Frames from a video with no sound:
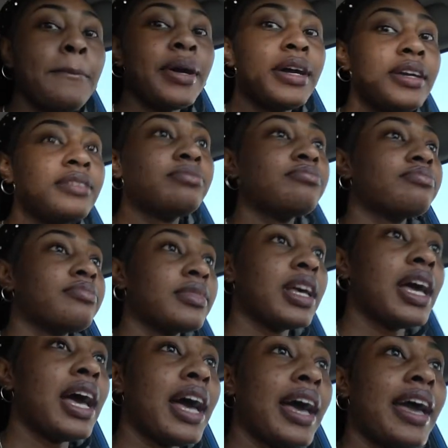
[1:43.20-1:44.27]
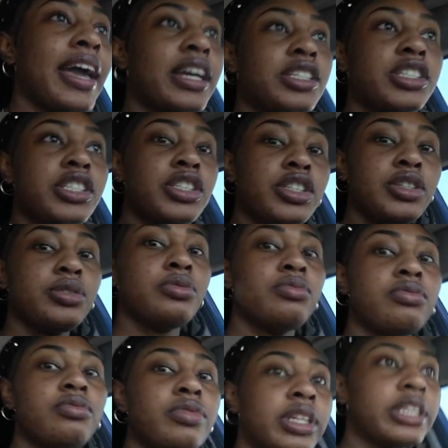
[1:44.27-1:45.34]
But I actually do
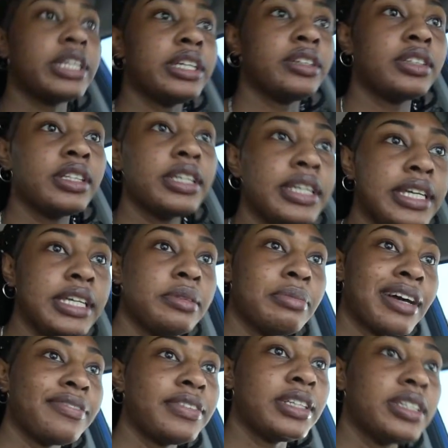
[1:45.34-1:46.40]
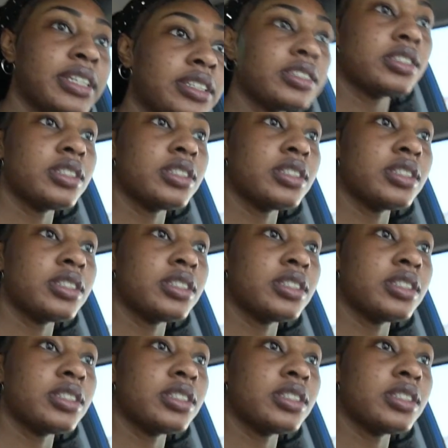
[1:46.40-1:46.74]
really need my feet done,